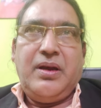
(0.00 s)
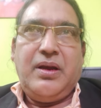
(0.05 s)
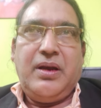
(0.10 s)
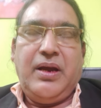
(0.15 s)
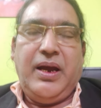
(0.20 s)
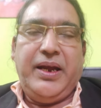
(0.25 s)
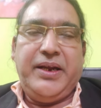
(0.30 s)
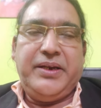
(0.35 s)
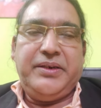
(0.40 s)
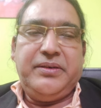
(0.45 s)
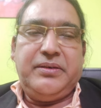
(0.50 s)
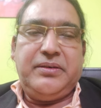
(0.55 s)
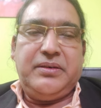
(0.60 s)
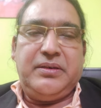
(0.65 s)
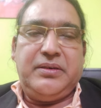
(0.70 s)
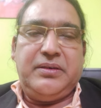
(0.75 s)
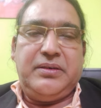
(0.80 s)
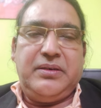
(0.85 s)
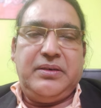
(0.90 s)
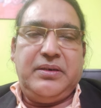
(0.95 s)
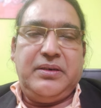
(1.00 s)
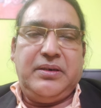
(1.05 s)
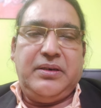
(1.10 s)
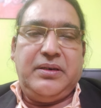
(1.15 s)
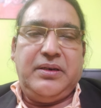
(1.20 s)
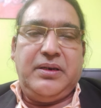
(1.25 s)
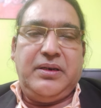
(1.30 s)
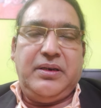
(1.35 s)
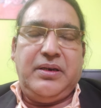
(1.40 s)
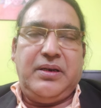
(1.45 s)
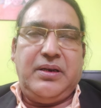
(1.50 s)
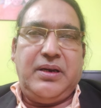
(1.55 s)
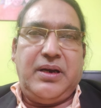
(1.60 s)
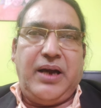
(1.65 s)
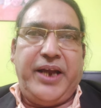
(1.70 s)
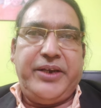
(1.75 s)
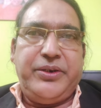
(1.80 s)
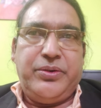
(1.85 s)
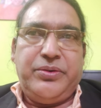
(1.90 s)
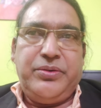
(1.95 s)
and uh,
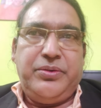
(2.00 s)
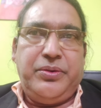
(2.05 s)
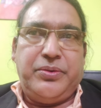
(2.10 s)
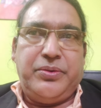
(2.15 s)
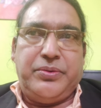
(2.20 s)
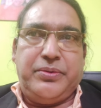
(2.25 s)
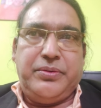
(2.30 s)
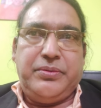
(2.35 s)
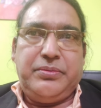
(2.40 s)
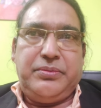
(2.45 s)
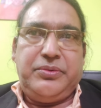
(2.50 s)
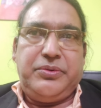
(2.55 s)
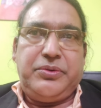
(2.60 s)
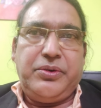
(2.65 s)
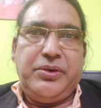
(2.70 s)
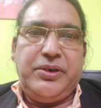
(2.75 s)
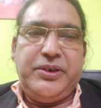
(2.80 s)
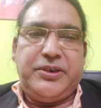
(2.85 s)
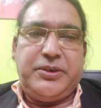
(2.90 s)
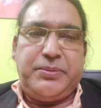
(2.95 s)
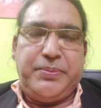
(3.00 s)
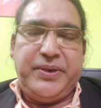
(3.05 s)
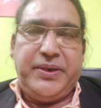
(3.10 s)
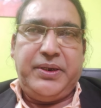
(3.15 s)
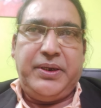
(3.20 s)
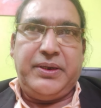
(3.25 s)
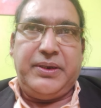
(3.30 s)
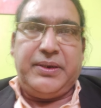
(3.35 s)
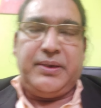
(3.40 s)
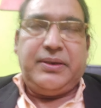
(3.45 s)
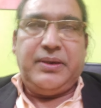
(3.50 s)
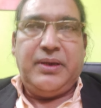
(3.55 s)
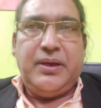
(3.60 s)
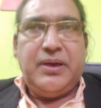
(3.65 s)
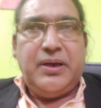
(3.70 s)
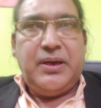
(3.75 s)
I don't know, truly speaking,